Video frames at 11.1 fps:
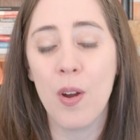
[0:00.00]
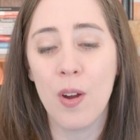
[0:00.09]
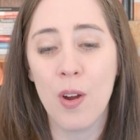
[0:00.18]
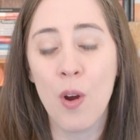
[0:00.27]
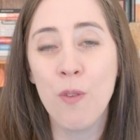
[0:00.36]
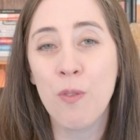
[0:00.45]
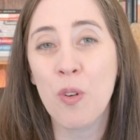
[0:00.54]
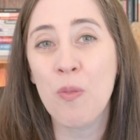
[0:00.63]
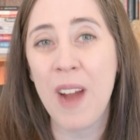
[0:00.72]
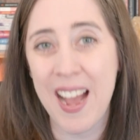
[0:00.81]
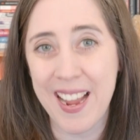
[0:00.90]

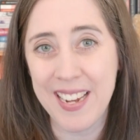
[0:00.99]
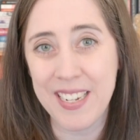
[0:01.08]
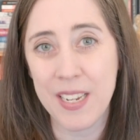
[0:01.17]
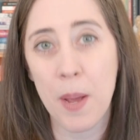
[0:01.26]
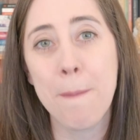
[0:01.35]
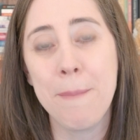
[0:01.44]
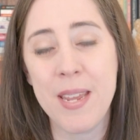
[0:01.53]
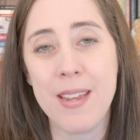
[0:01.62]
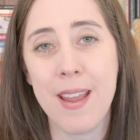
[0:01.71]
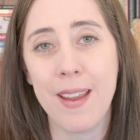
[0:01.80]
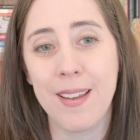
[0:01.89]
override
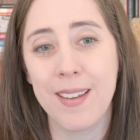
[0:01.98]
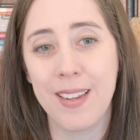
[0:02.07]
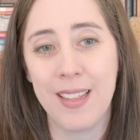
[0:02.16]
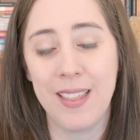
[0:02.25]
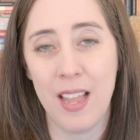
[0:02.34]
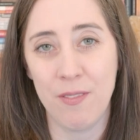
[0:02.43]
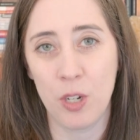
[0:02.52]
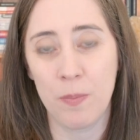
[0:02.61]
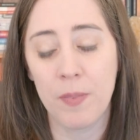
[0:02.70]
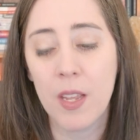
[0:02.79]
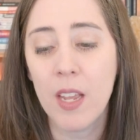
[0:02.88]
being clever.
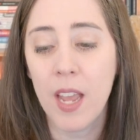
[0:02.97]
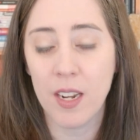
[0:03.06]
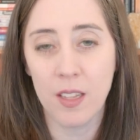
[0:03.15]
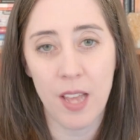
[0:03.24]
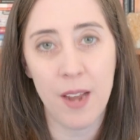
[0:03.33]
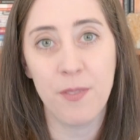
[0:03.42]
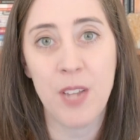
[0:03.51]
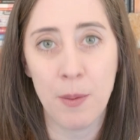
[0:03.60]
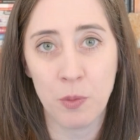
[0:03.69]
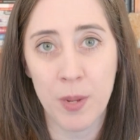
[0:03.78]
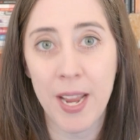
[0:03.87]
And a lot of
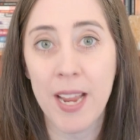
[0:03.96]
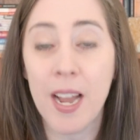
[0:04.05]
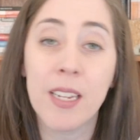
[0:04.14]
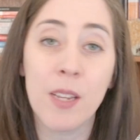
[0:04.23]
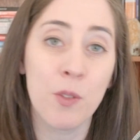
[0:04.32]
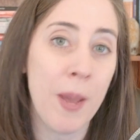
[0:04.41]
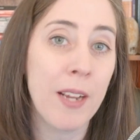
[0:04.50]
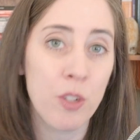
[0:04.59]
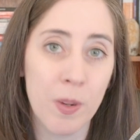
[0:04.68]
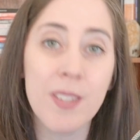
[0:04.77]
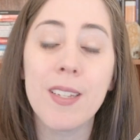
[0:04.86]
times what AI gives back
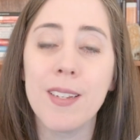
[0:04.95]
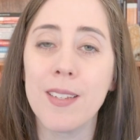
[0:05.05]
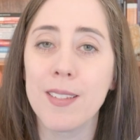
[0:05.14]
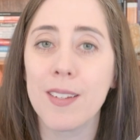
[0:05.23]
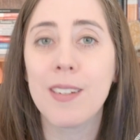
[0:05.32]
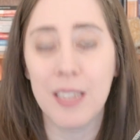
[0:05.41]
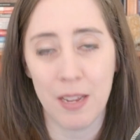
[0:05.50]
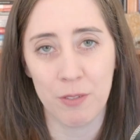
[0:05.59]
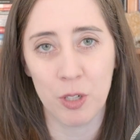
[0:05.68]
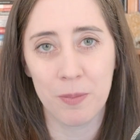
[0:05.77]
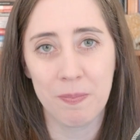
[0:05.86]
to us is
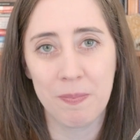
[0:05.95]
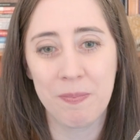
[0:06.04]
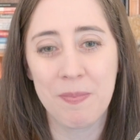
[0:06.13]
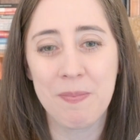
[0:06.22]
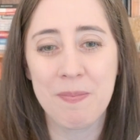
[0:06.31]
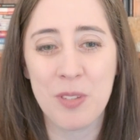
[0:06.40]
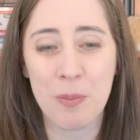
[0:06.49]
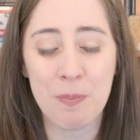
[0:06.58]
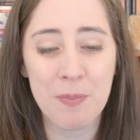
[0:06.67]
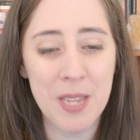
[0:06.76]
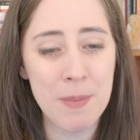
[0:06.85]
clever. So
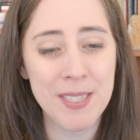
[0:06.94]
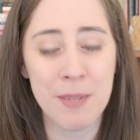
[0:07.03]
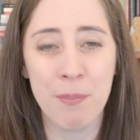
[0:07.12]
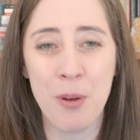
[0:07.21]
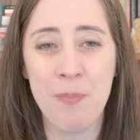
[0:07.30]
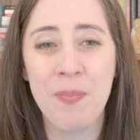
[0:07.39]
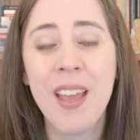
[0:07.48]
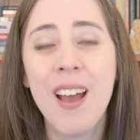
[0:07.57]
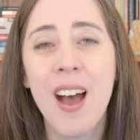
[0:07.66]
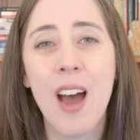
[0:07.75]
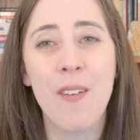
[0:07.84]
keep it simple.
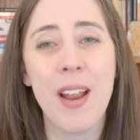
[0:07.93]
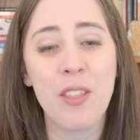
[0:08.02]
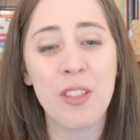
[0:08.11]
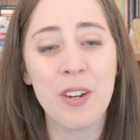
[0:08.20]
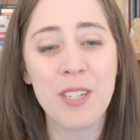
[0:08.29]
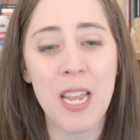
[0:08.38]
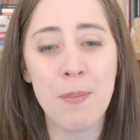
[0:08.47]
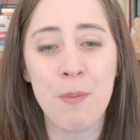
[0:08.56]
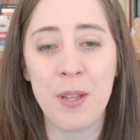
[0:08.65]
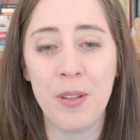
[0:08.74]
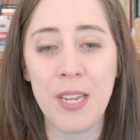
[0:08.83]
All right, third
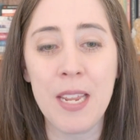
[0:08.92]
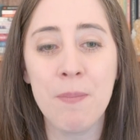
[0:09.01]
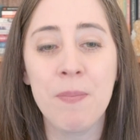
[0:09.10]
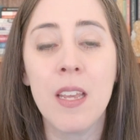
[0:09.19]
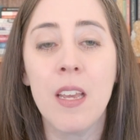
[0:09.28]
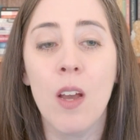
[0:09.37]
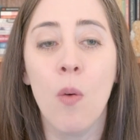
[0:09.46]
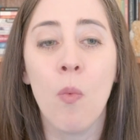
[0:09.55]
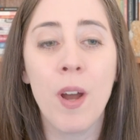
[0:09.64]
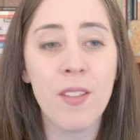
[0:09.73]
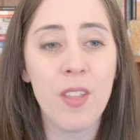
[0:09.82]
capability.
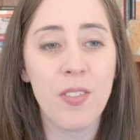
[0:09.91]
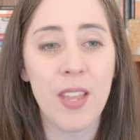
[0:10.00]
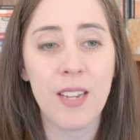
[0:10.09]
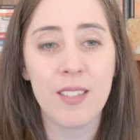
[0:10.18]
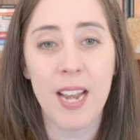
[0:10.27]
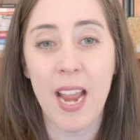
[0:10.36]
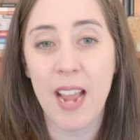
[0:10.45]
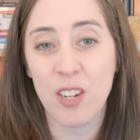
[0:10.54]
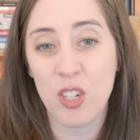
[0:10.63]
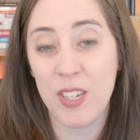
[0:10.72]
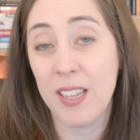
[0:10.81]
One of the things that I
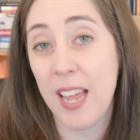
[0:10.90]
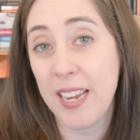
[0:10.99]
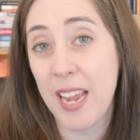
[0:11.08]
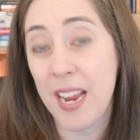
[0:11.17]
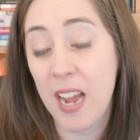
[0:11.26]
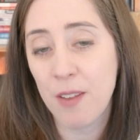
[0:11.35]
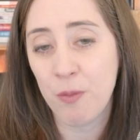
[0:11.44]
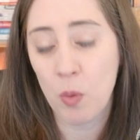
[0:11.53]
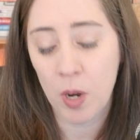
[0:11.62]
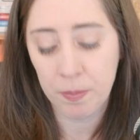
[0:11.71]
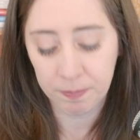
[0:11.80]
actually like AI for